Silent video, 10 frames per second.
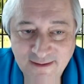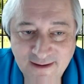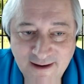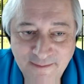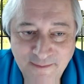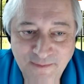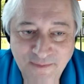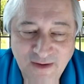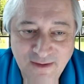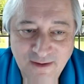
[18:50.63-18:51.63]
Um,
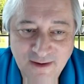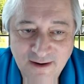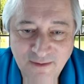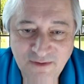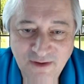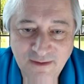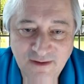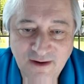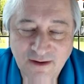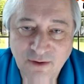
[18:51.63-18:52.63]
did, you know, did,
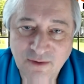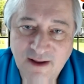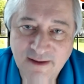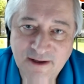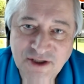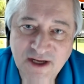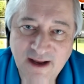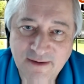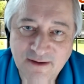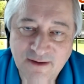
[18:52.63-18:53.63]
did it look like they'd
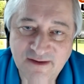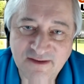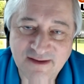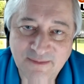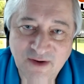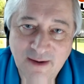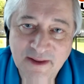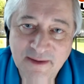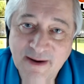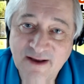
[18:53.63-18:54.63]
showered at least sometime
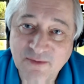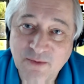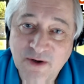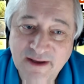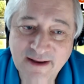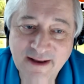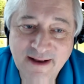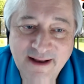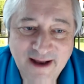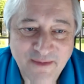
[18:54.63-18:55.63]
in the past week?
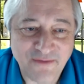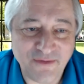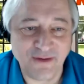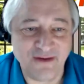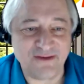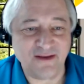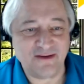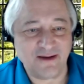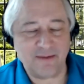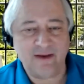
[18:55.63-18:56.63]
And we fill these
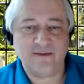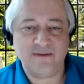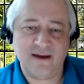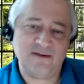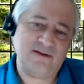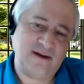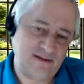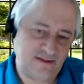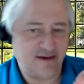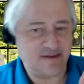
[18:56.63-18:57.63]
things out. we go, yes,
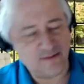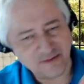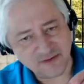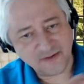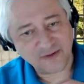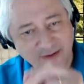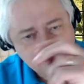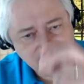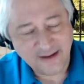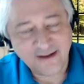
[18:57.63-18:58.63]
yes, yes, it was all great.
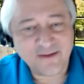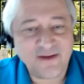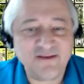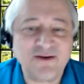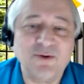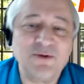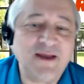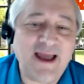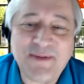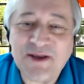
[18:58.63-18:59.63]
These are called
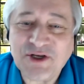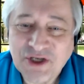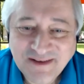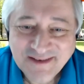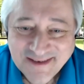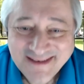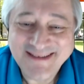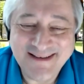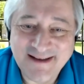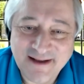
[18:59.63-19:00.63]
happy sheets
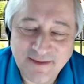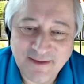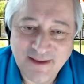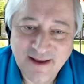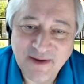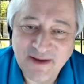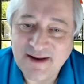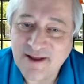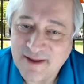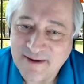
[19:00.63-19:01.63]
and they mean
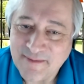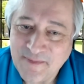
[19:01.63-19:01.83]
nothing